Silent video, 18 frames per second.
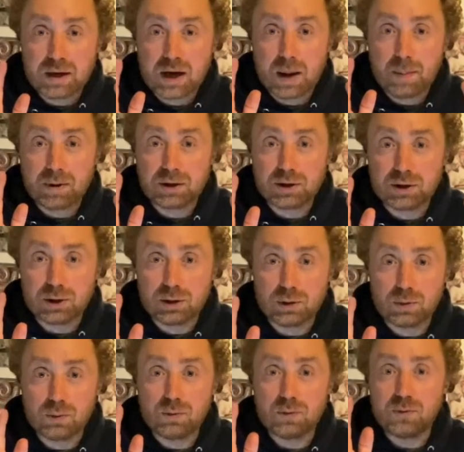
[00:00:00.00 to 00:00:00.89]
coming to
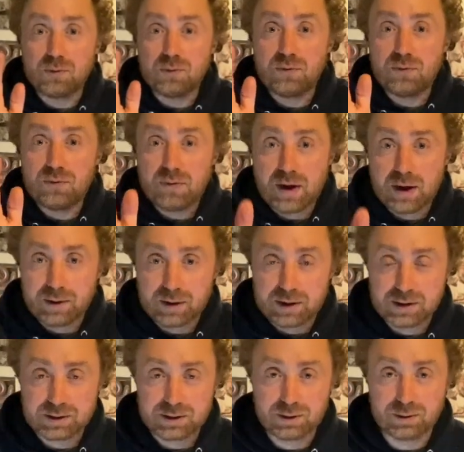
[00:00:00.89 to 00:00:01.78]
you
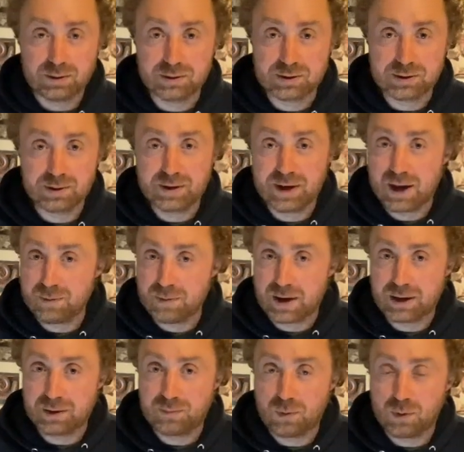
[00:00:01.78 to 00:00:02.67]
very soon. So get
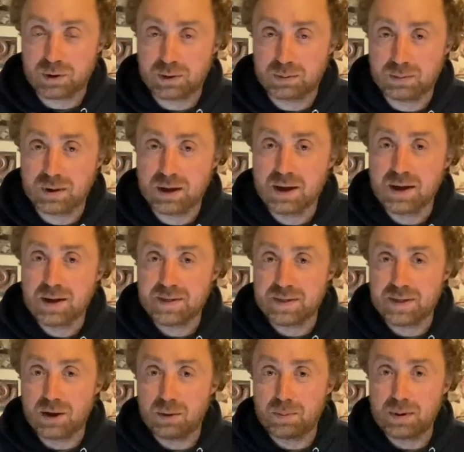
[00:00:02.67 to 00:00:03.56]
ready for them.
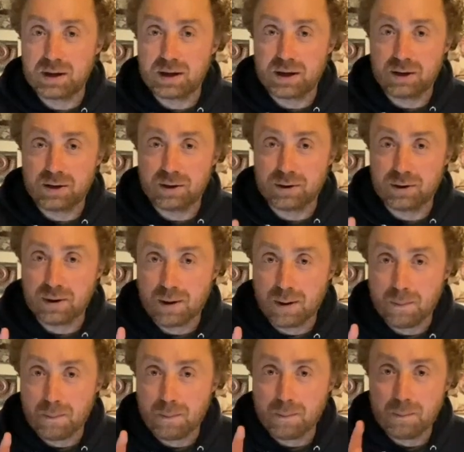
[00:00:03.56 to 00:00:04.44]
They'll be
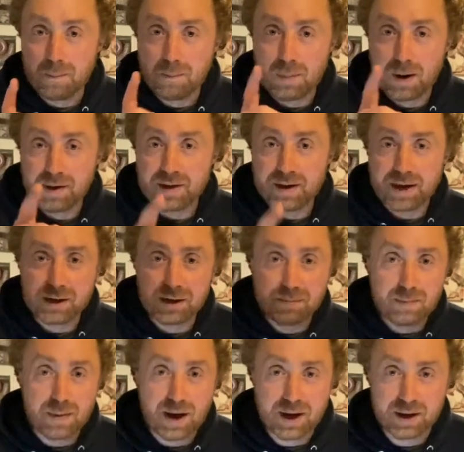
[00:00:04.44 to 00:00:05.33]
here by the end
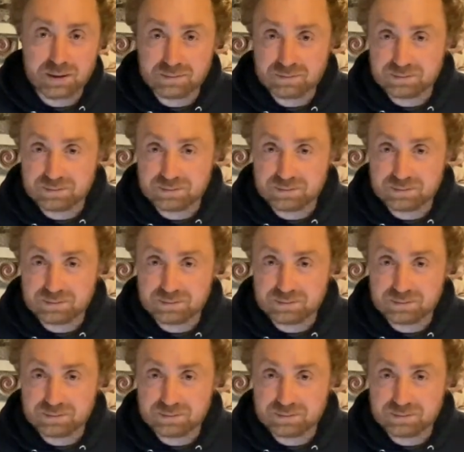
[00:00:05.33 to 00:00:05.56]
of May.